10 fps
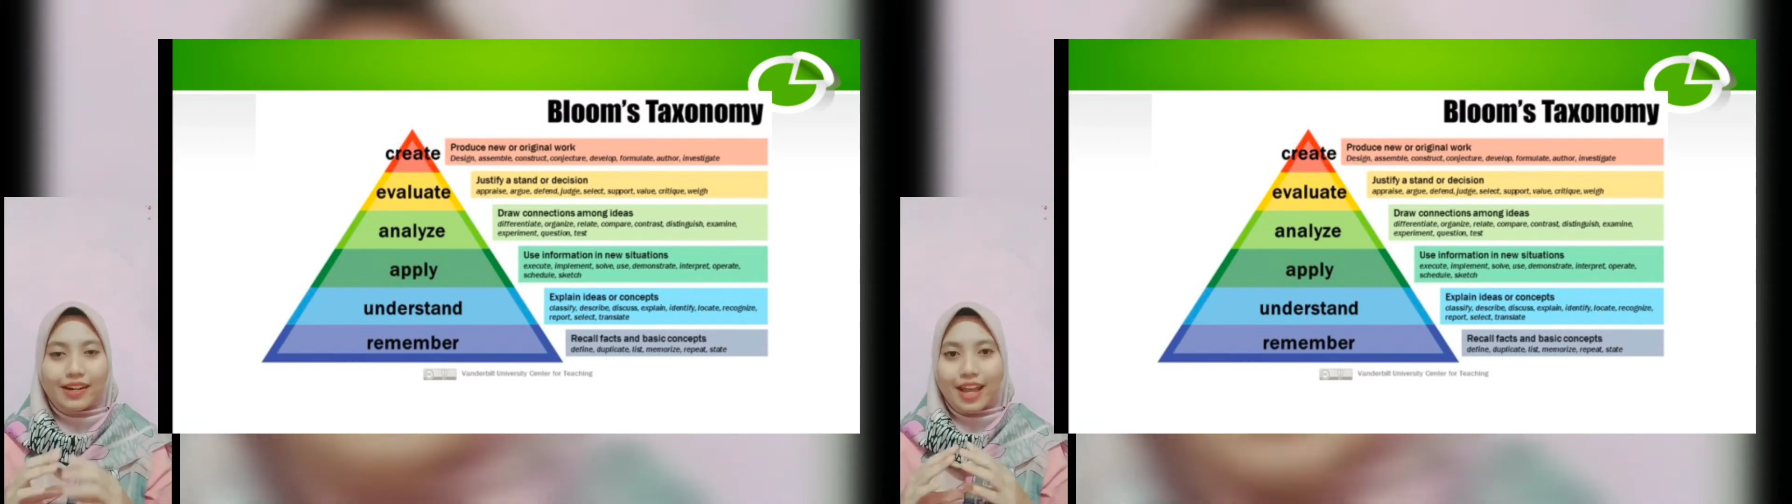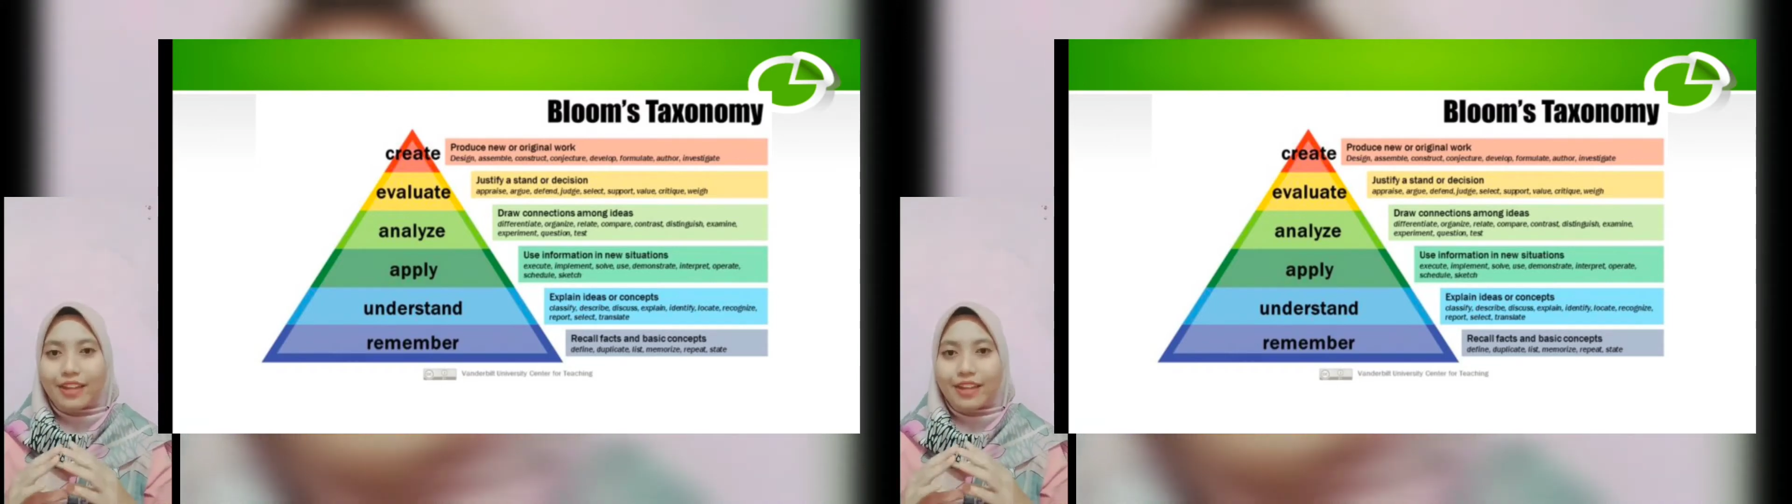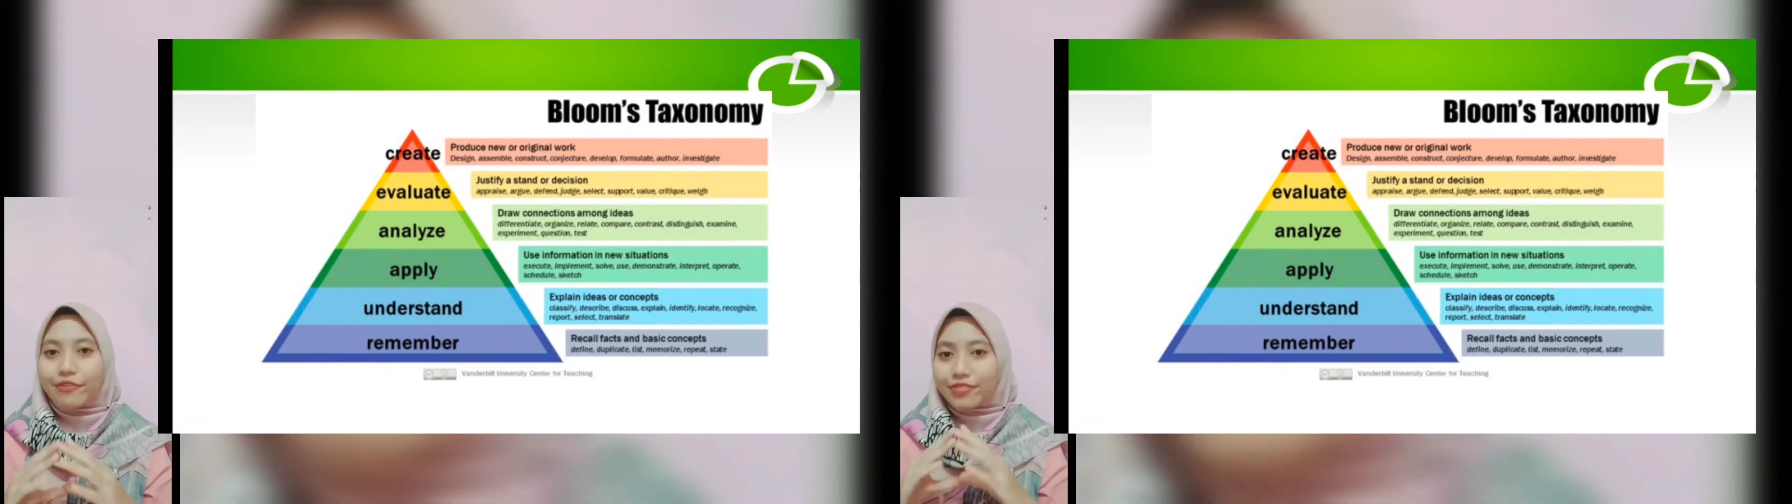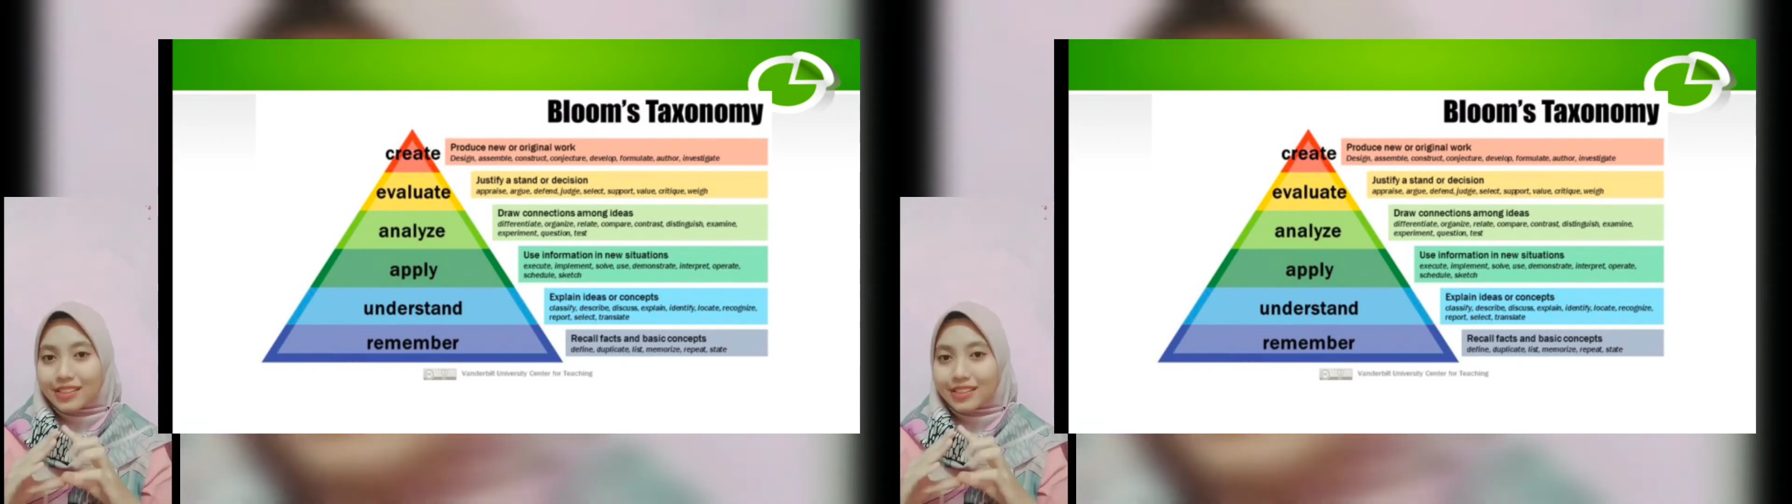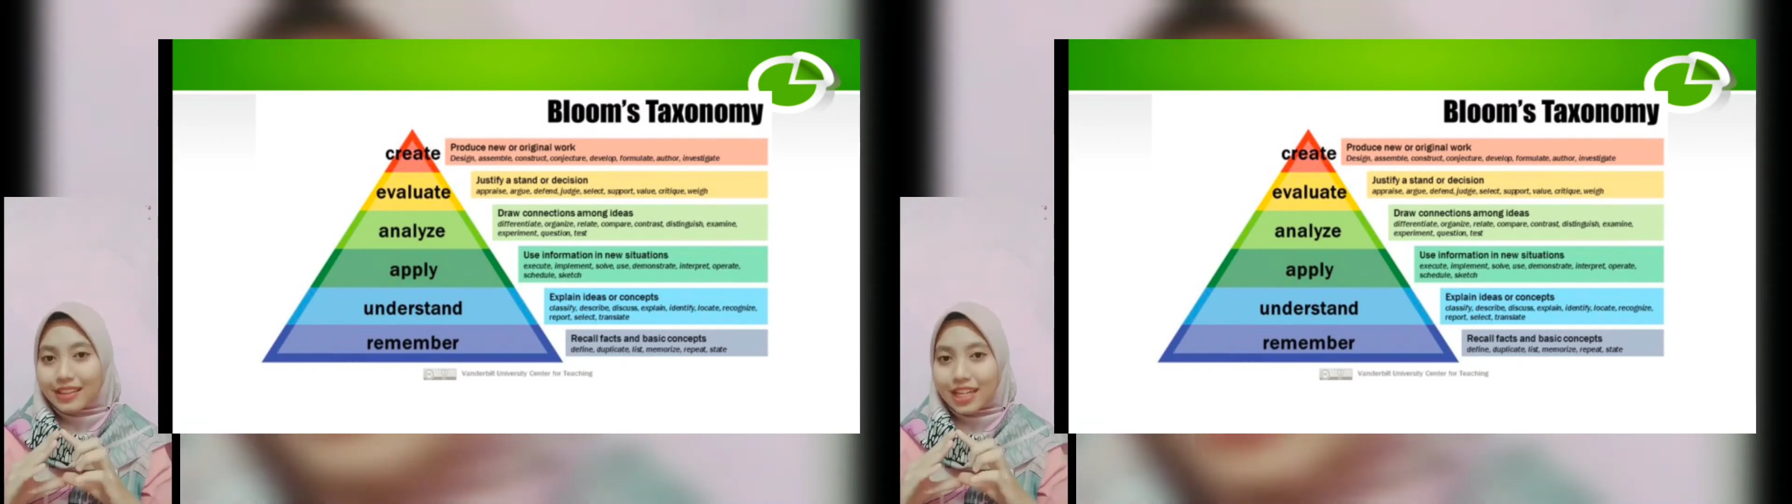at the first
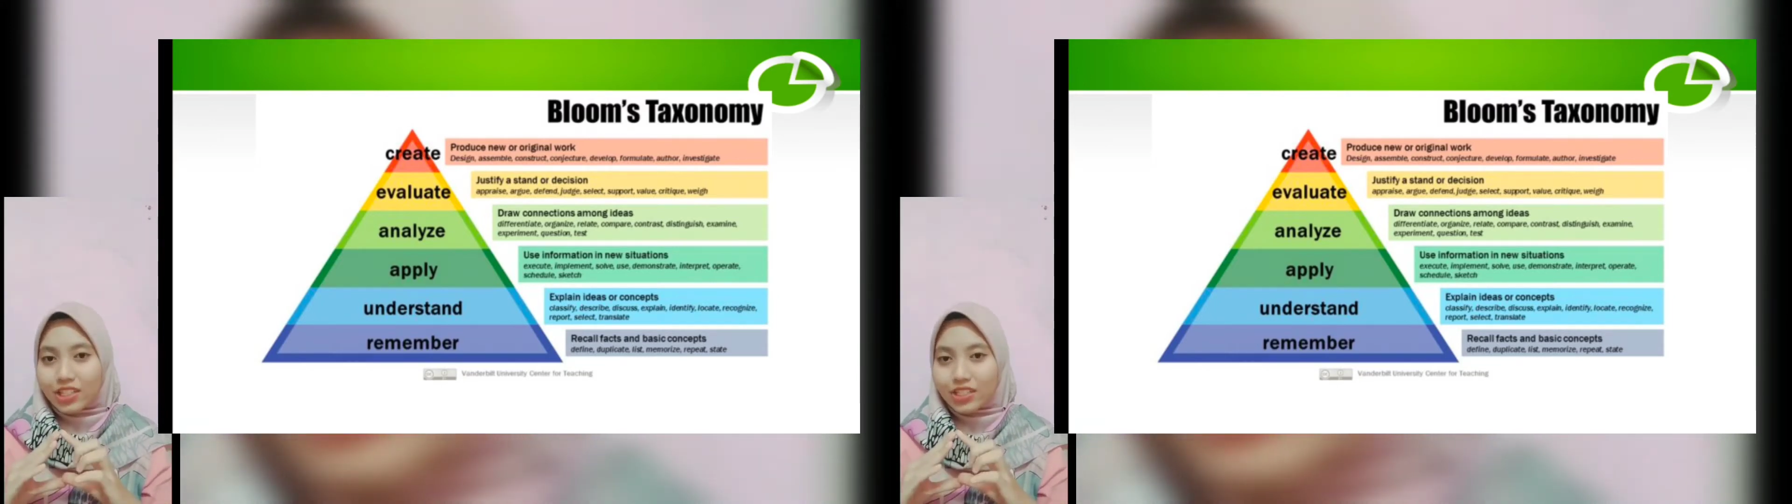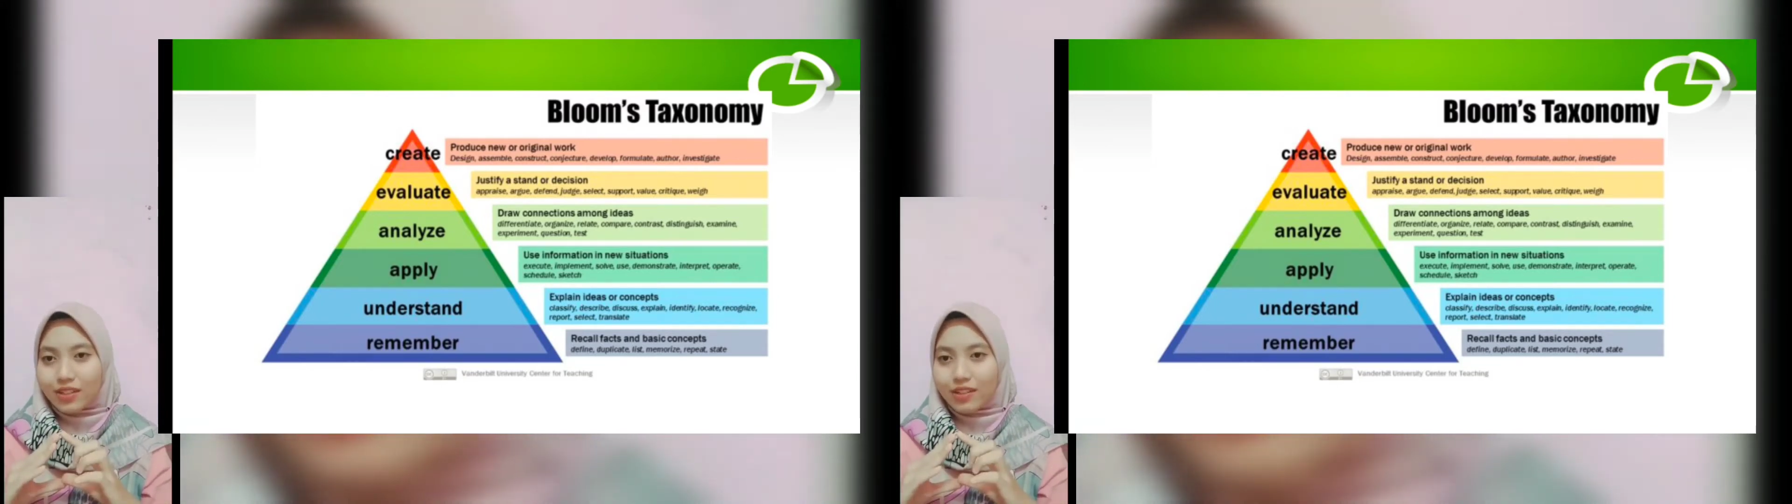stage.